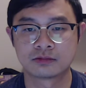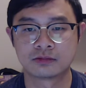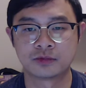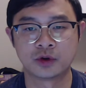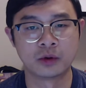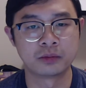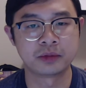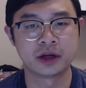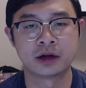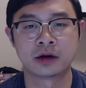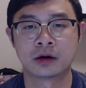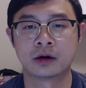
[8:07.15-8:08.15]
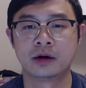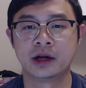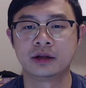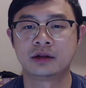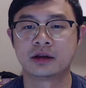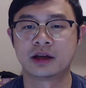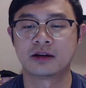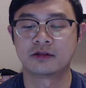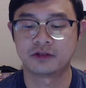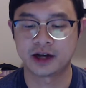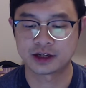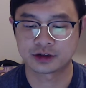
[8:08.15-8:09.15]
don't be in a hurry to get
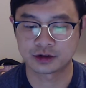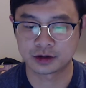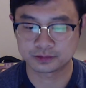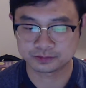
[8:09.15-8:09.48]
faster.